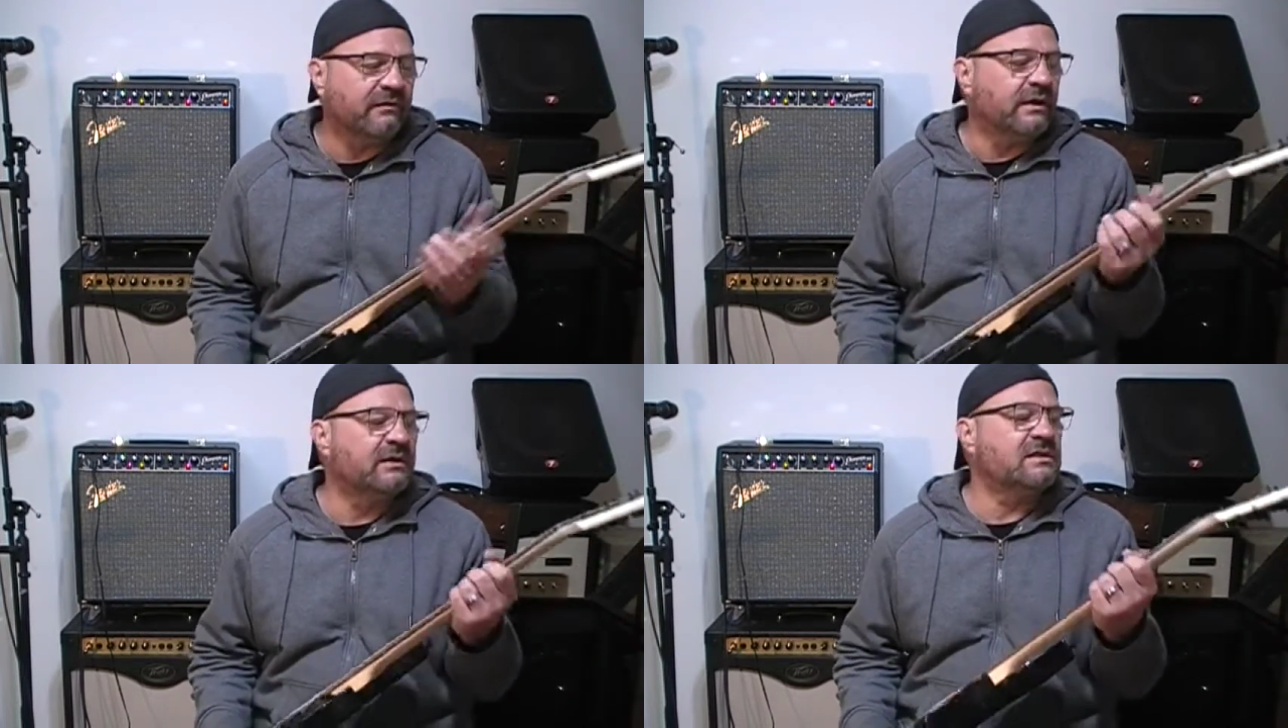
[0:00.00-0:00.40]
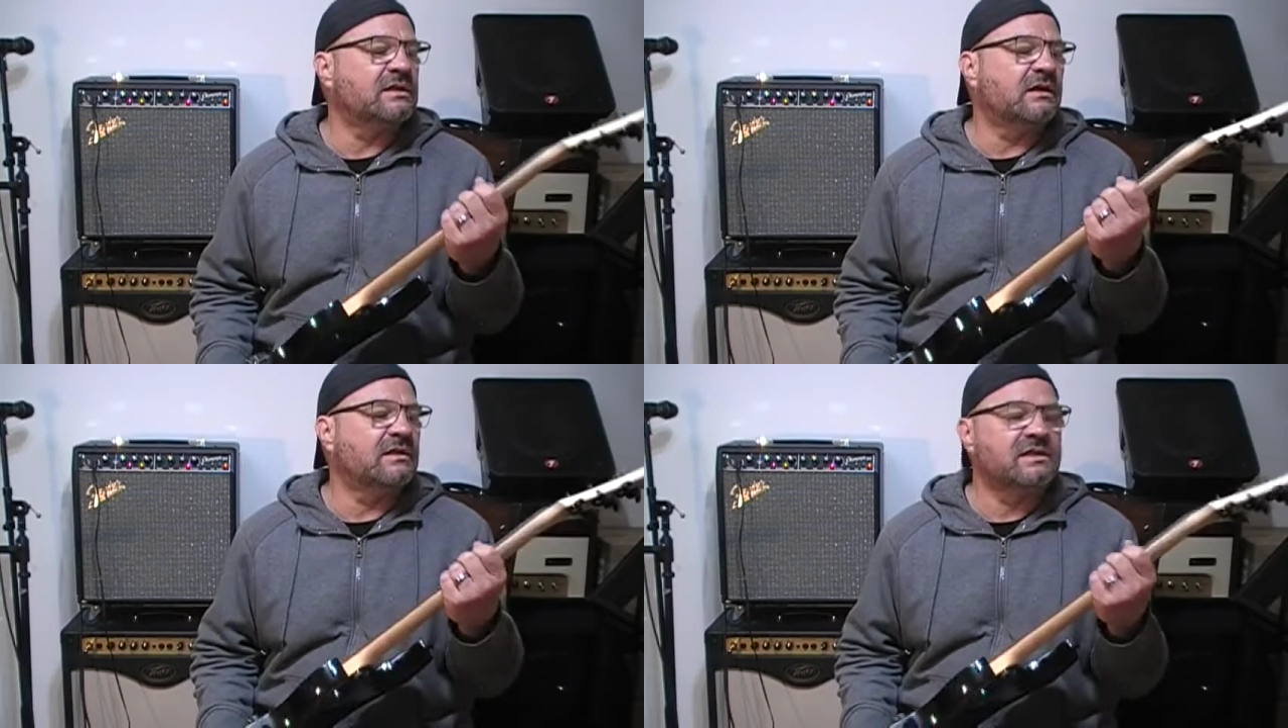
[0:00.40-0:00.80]
It is
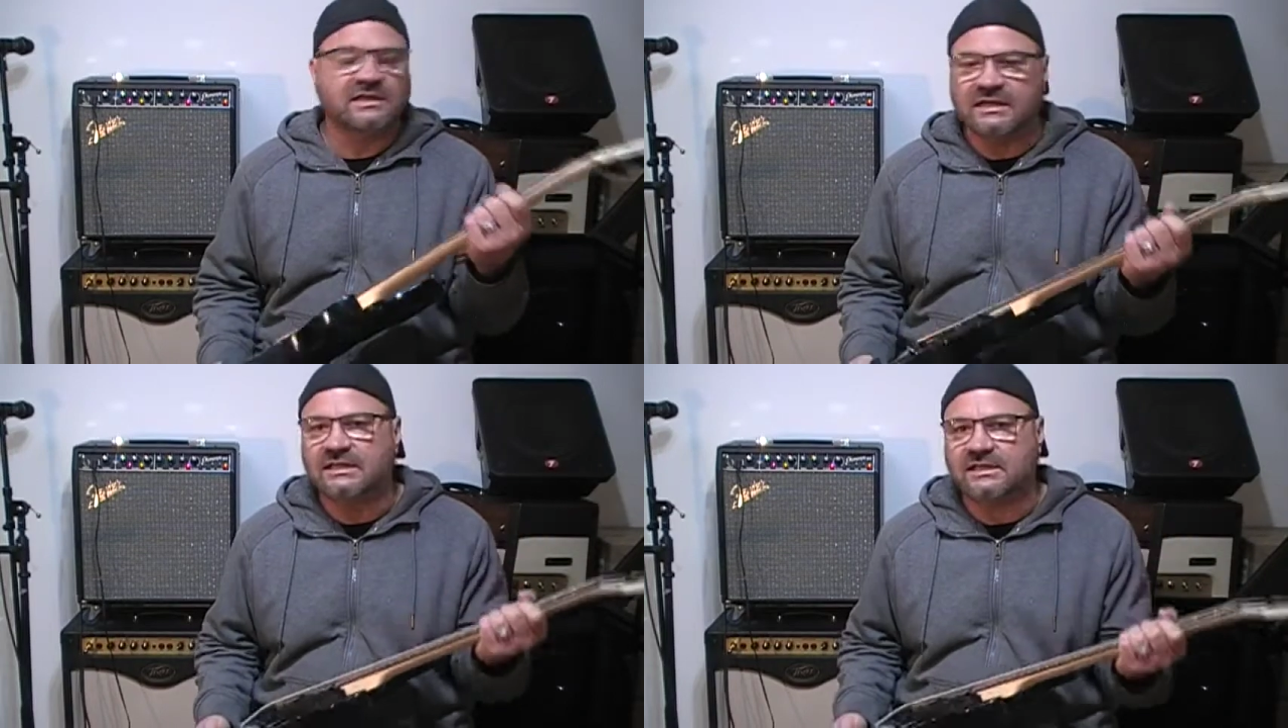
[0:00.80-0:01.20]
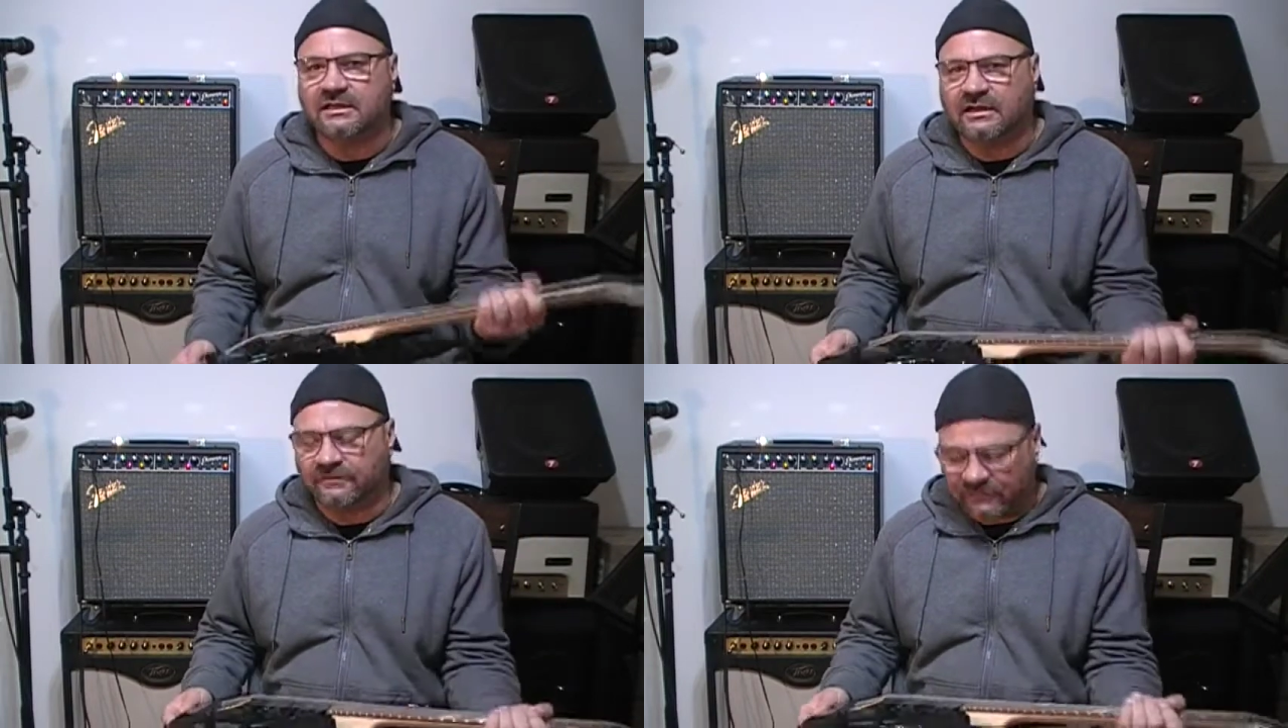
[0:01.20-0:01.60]
a
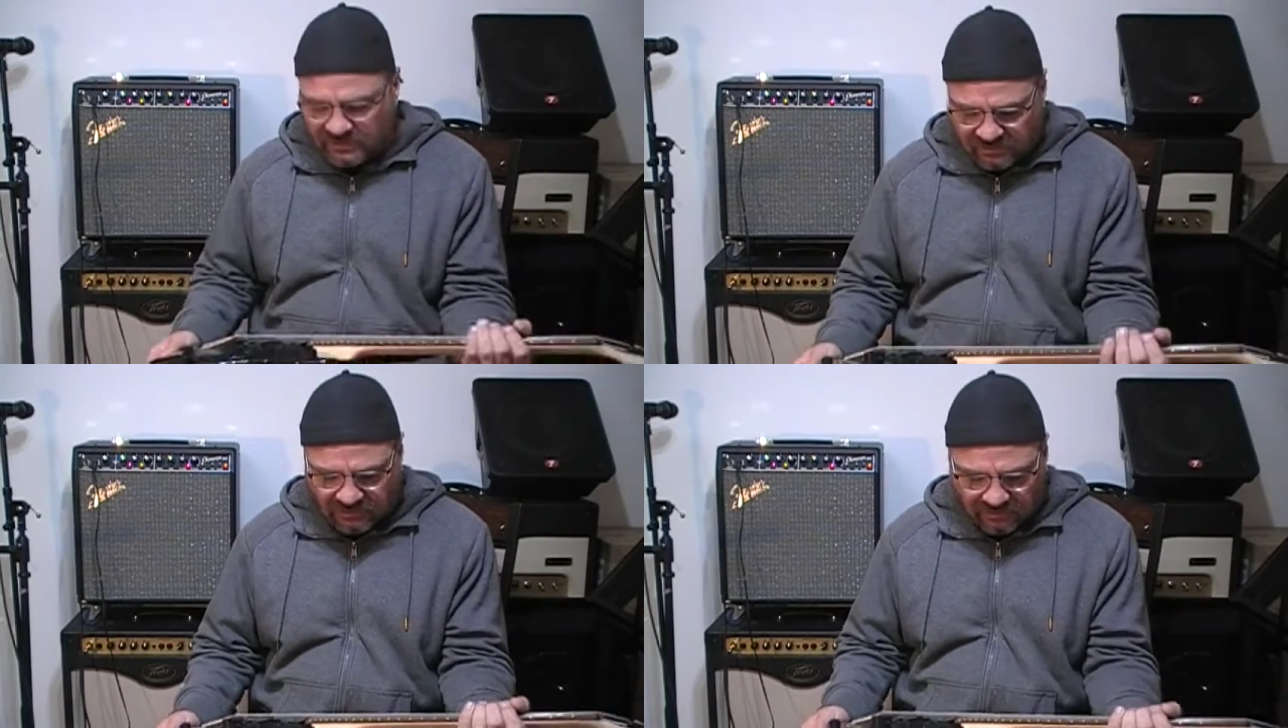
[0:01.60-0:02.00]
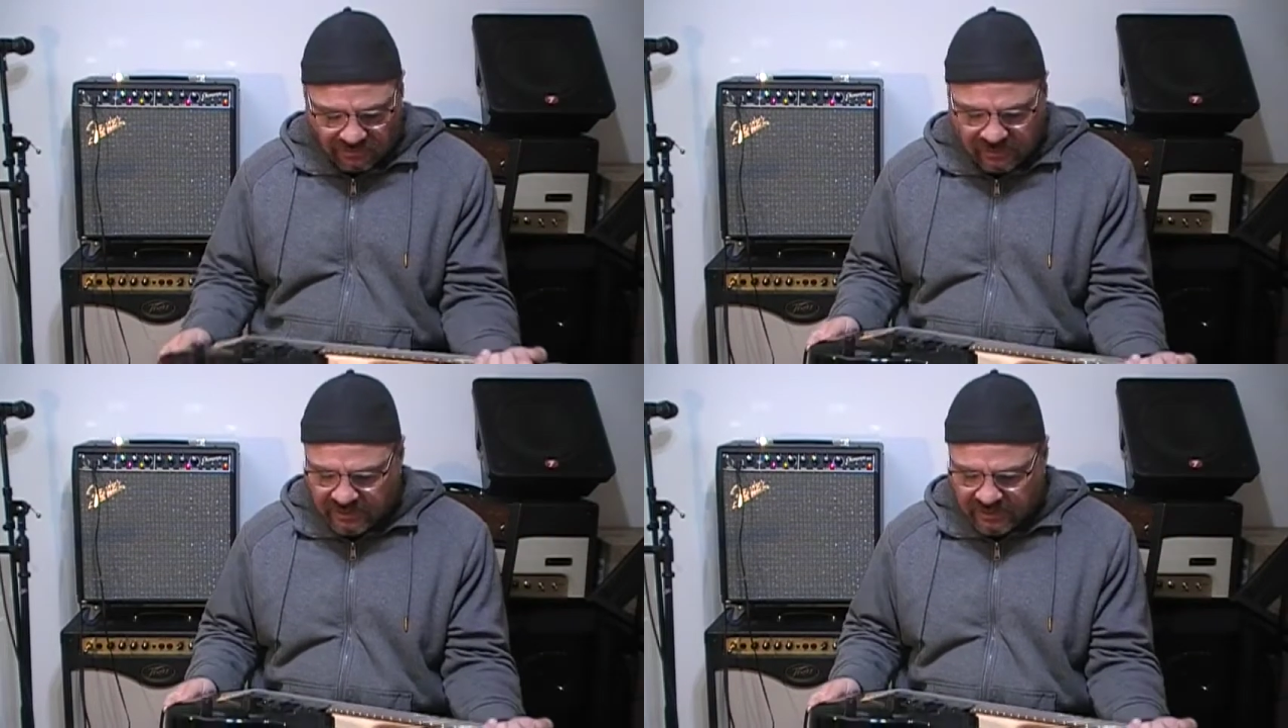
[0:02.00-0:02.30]
decent enough guitar